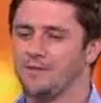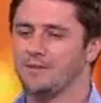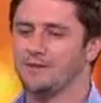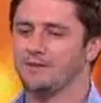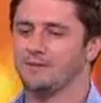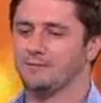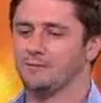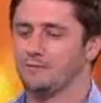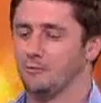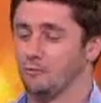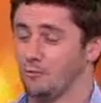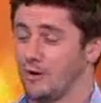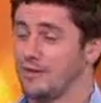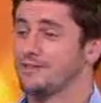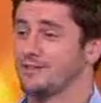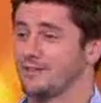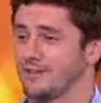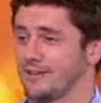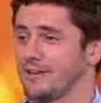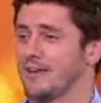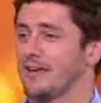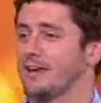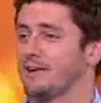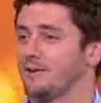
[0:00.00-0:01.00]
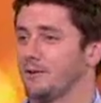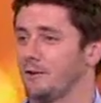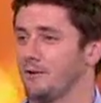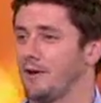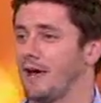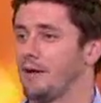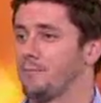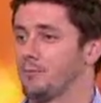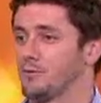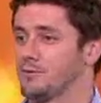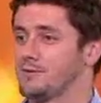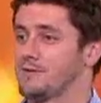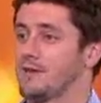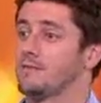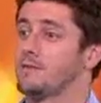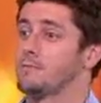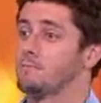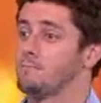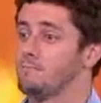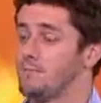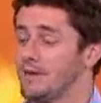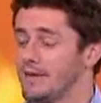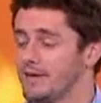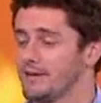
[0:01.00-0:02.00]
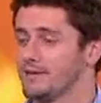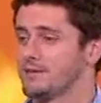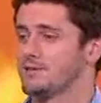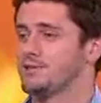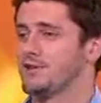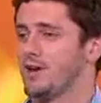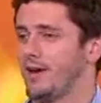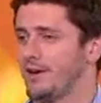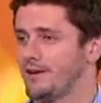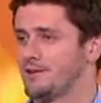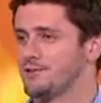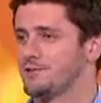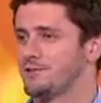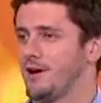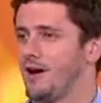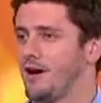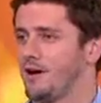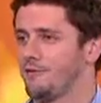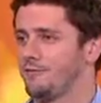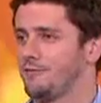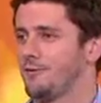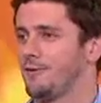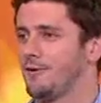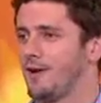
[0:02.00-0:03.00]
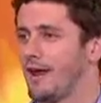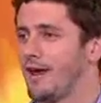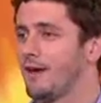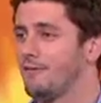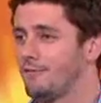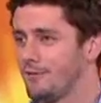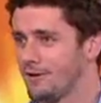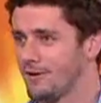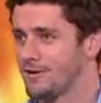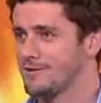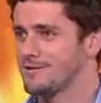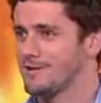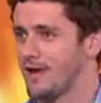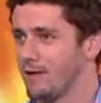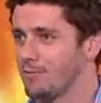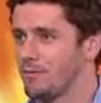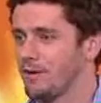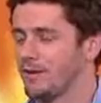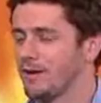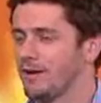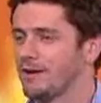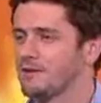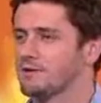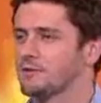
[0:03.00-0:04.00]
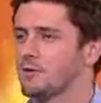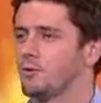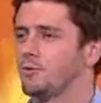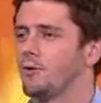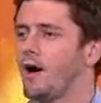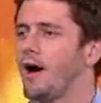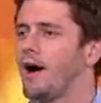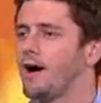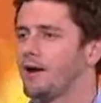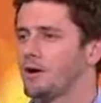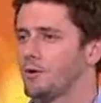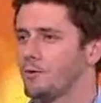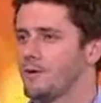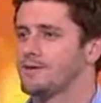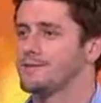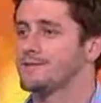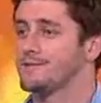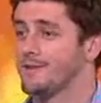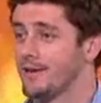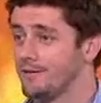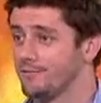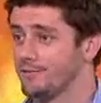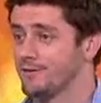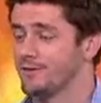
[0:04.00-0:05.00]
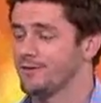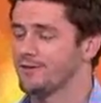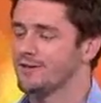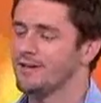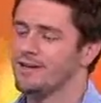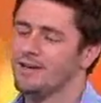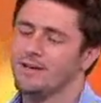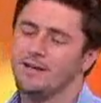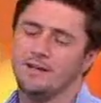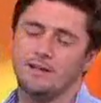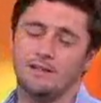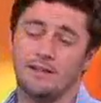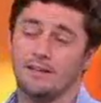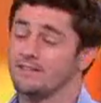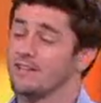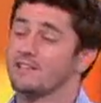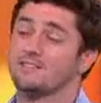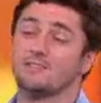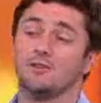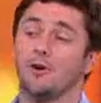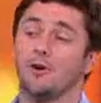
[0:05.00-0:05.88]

the recent keynote, Apple said the biggest change to iPhone ever is happening, and it's called iOS 7. Because that's